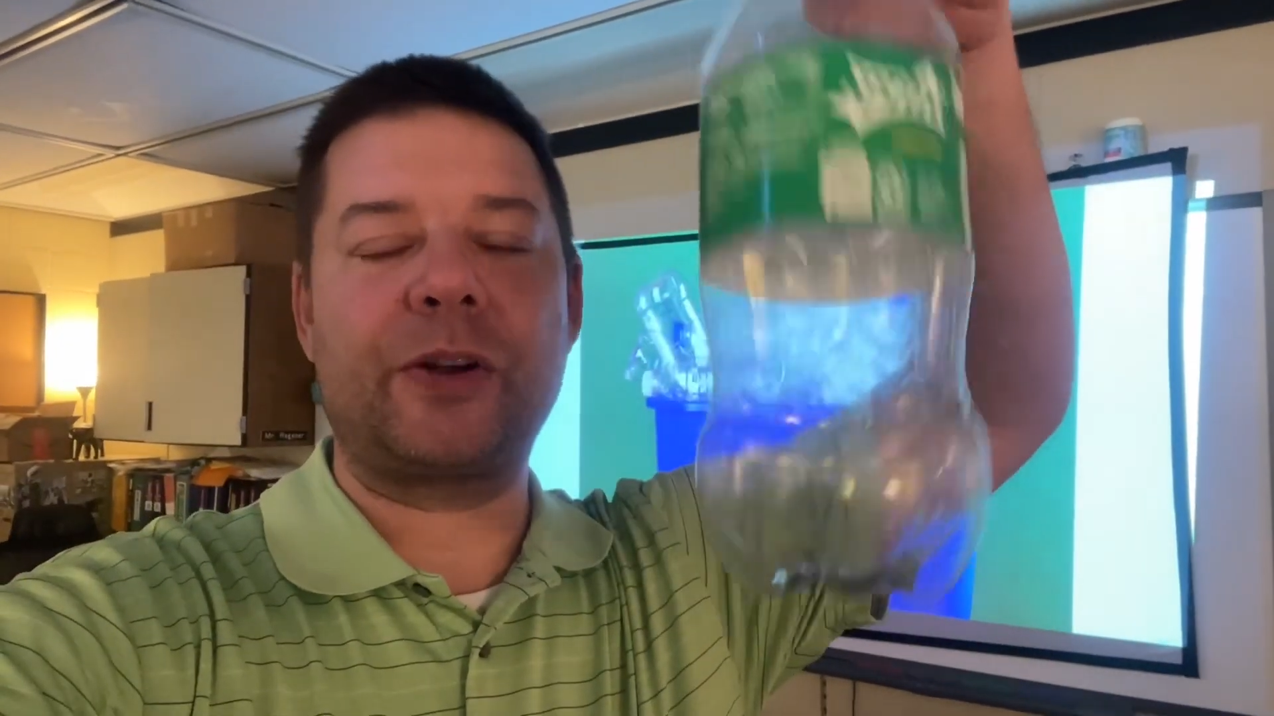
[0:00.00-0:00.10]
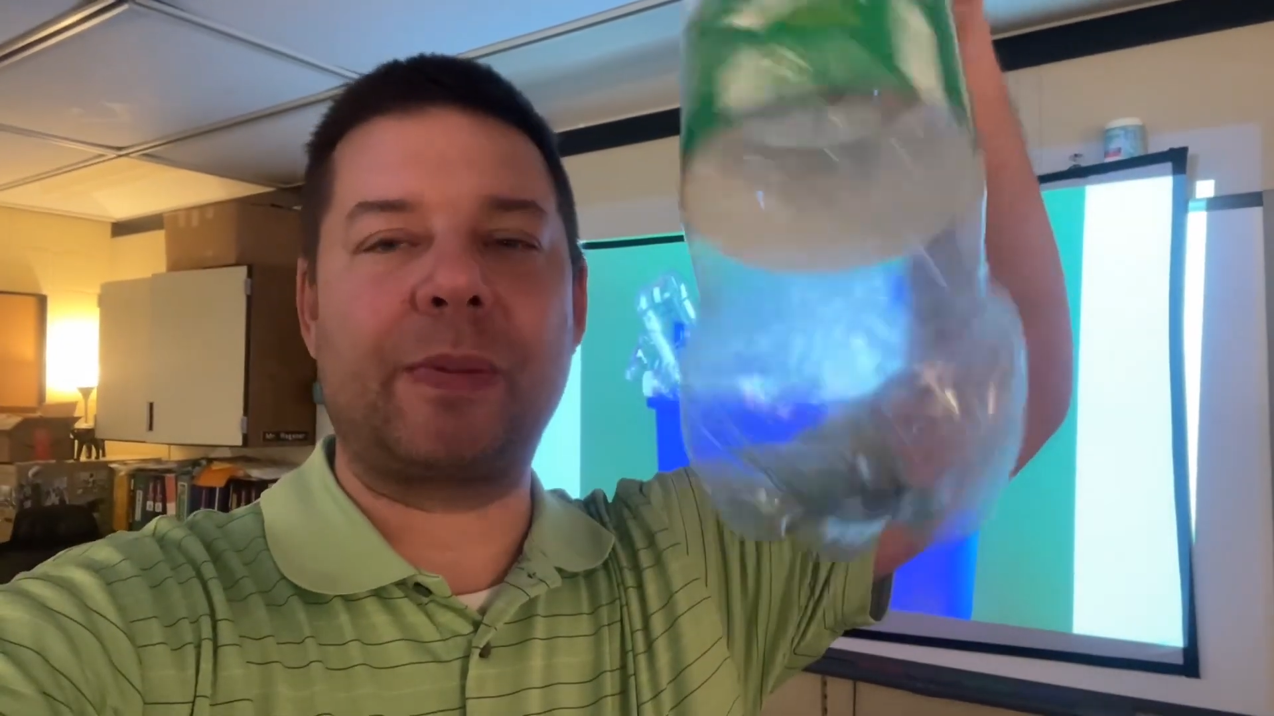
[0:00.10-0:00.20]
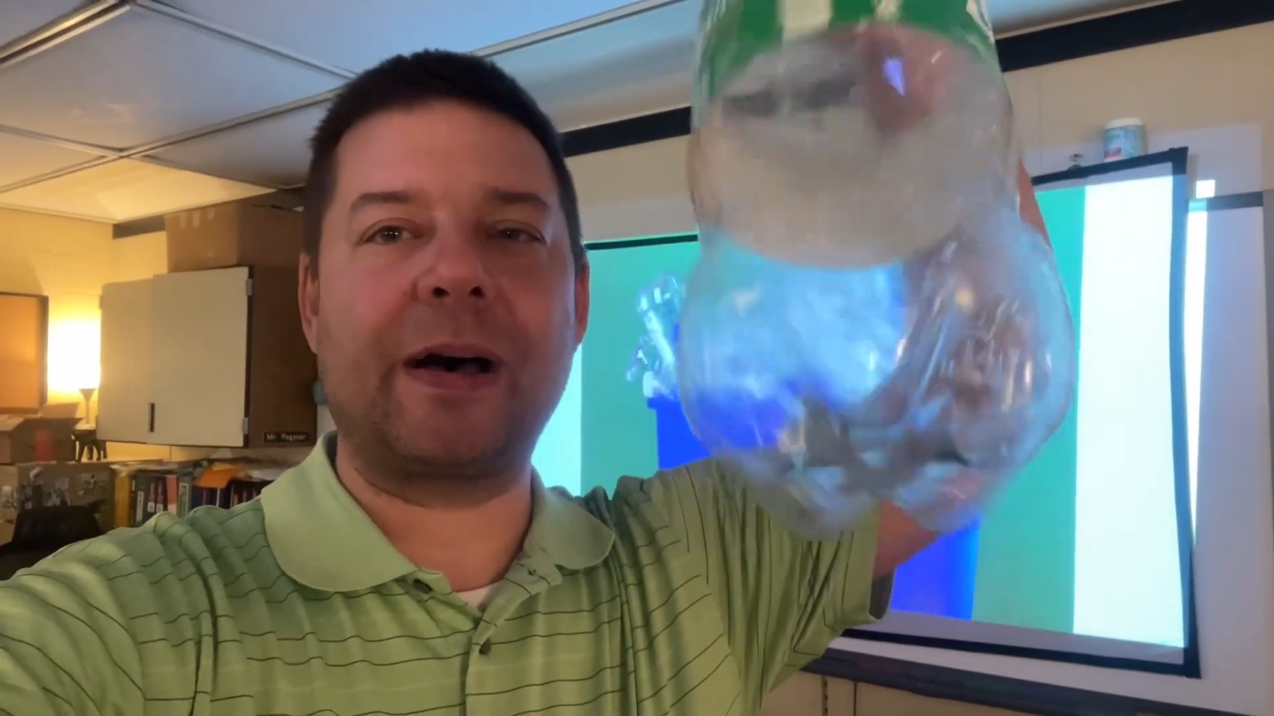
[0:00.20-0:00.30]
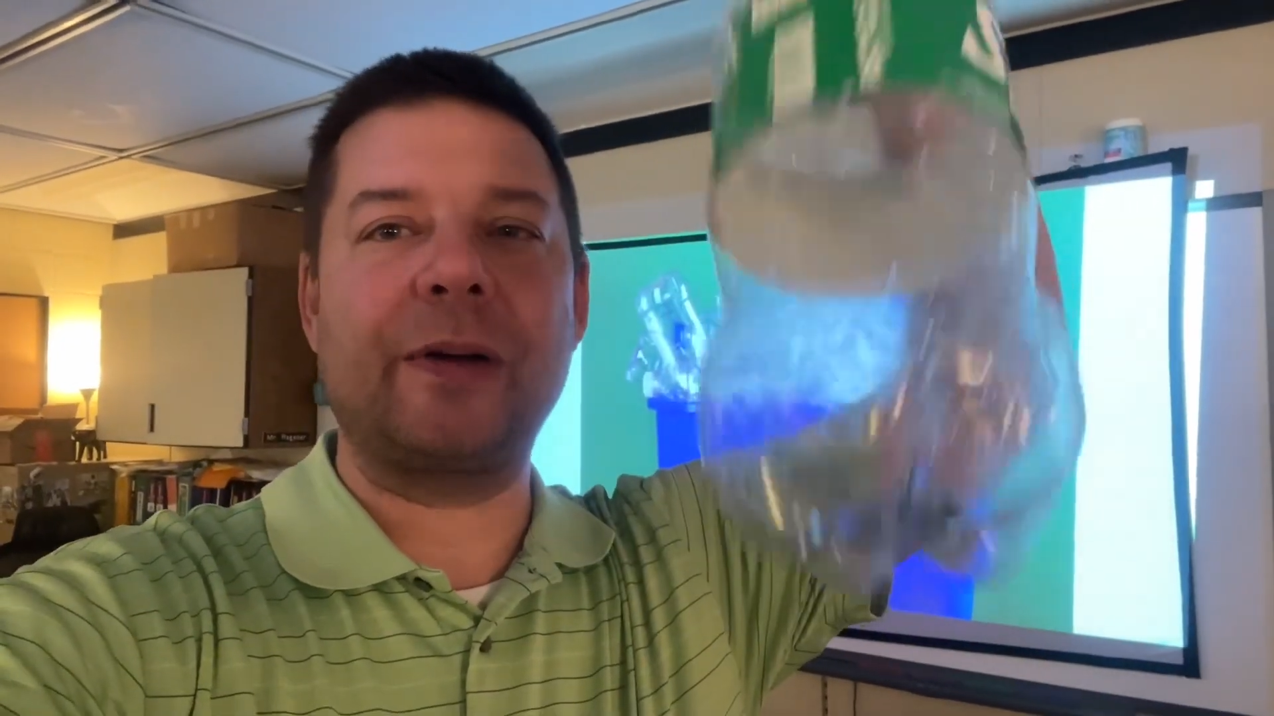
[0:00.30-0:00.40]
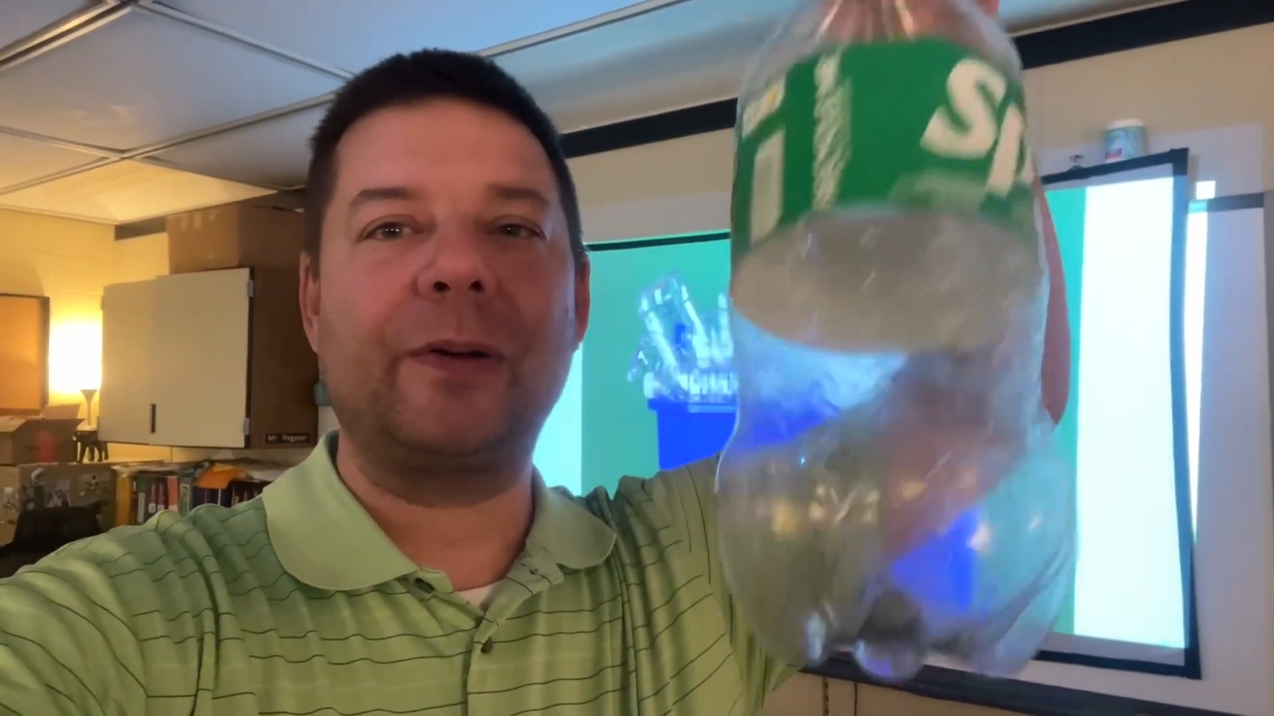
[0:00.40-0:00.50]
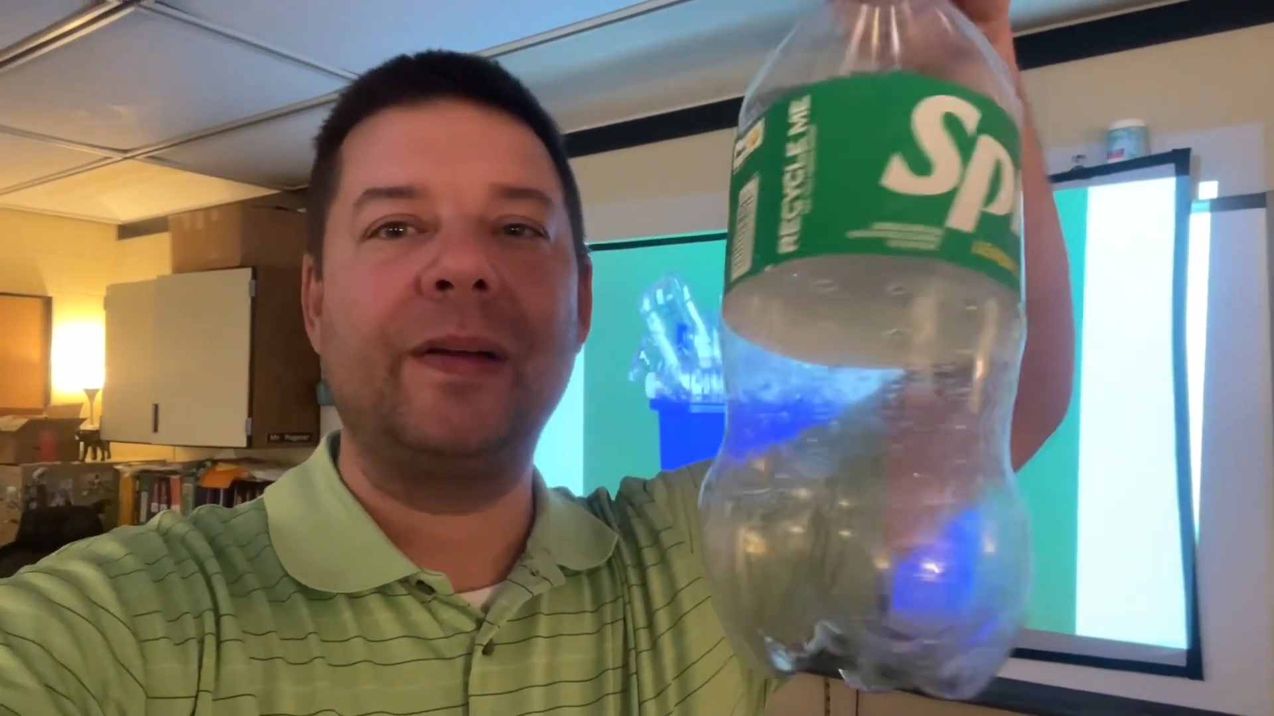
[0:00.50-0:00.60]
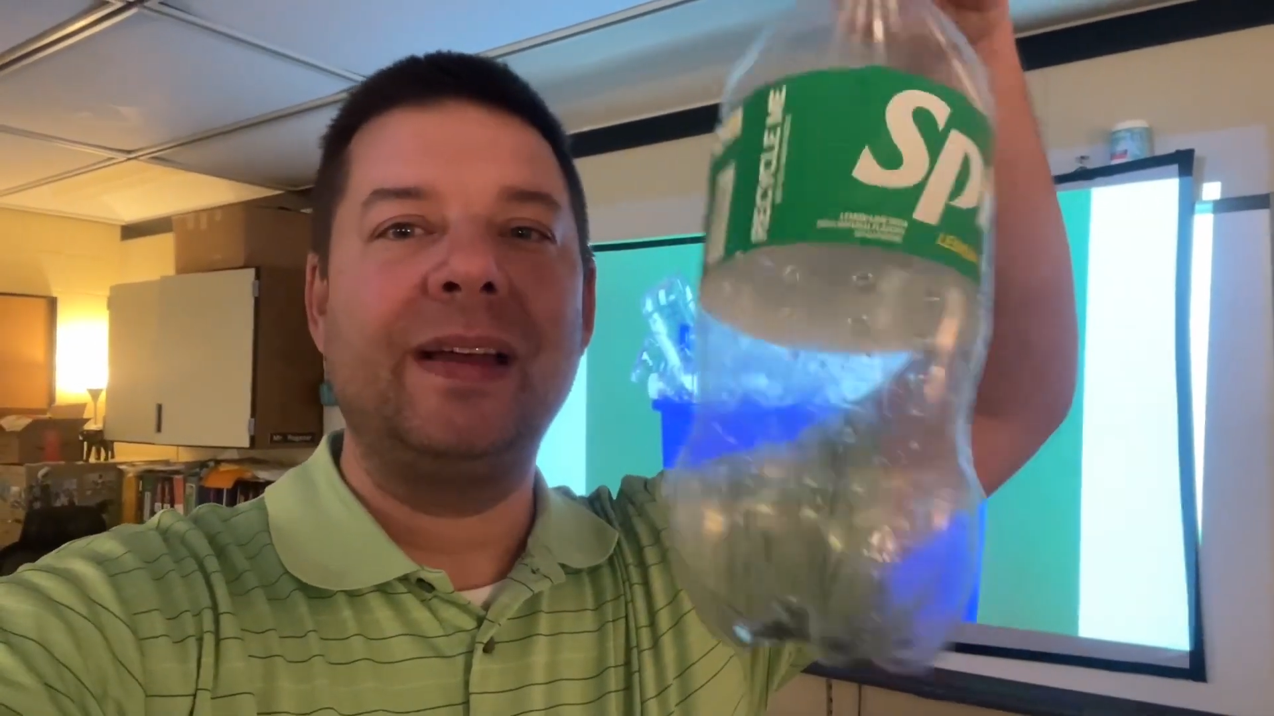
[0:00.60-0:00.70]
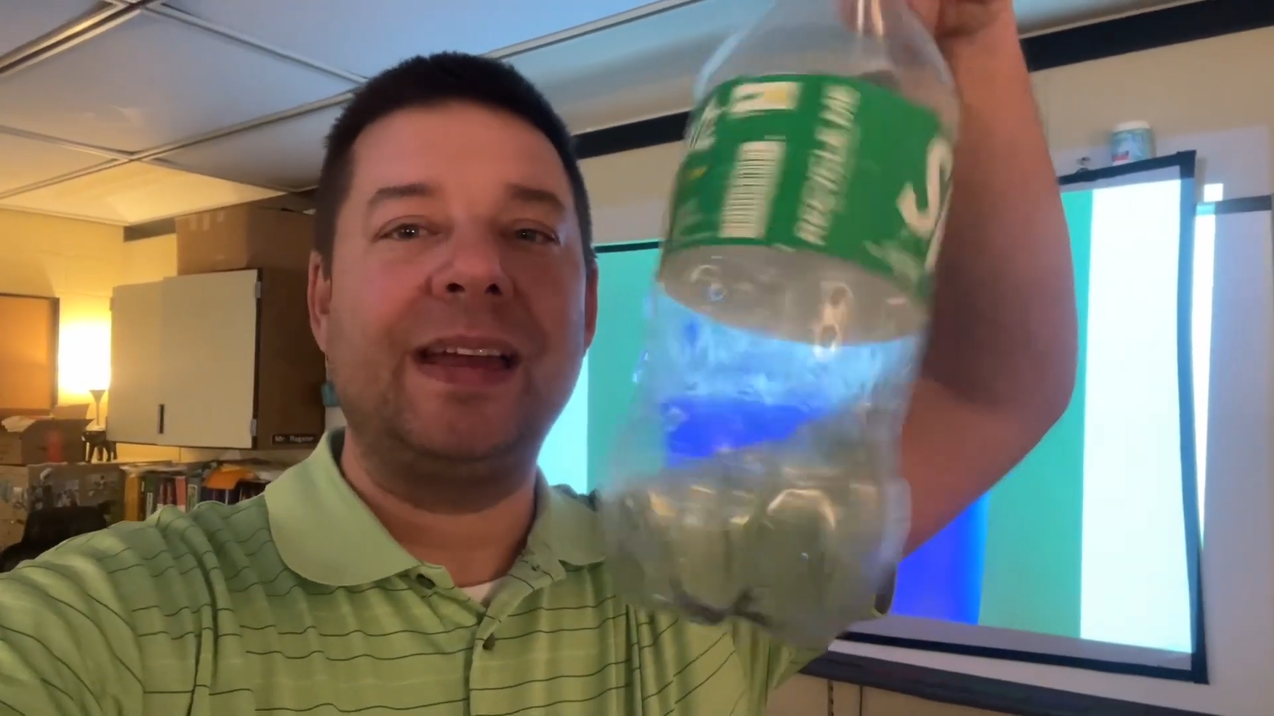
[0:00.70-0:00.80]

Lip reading: bottle.